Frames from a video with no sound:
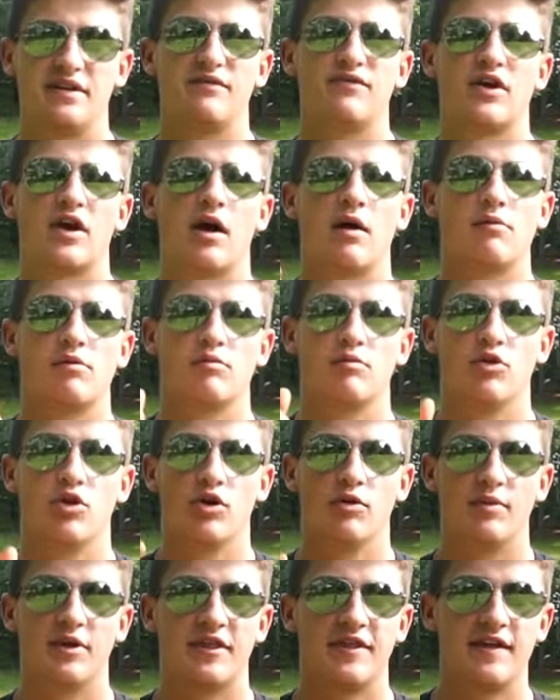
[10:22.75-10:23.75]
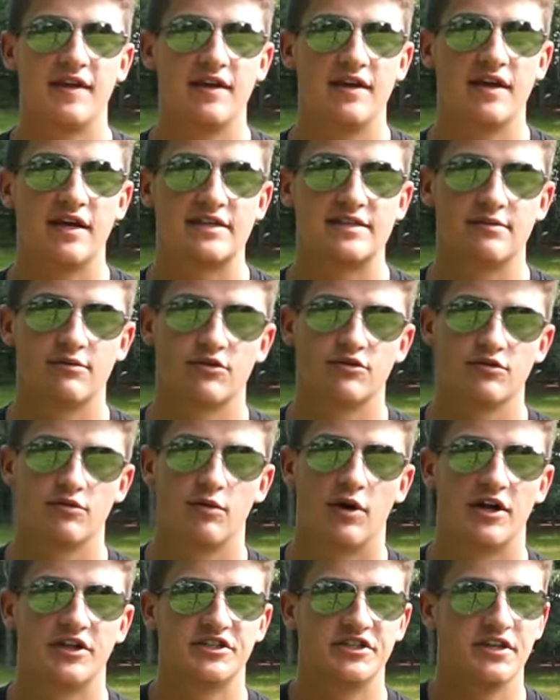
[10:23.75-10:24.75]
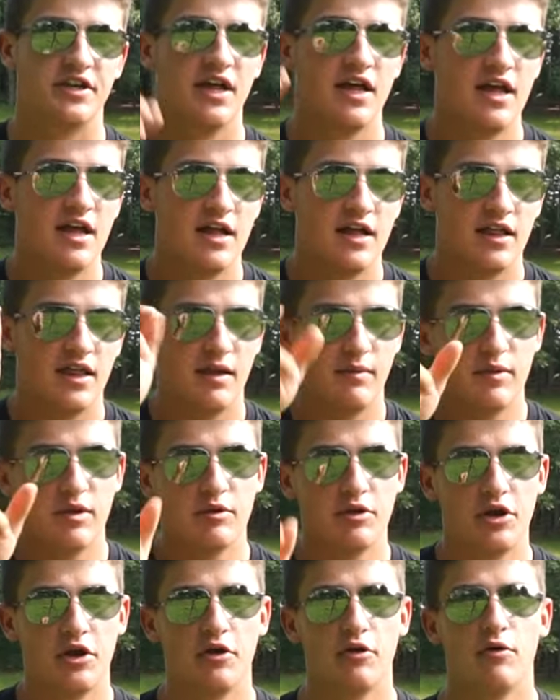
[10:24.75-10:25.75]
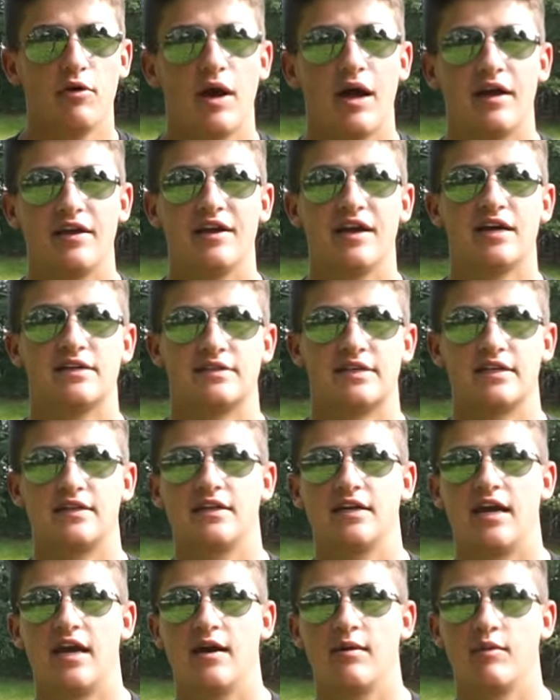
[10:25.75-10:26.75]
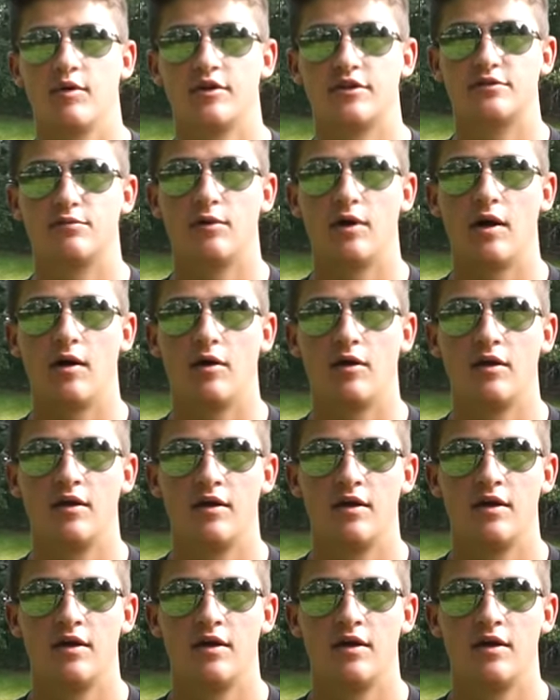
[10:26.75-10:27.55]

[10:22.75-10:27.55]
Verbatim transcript: leave a comment below. But thank you guys so much for watching. Let me know how you guys like the camera as well.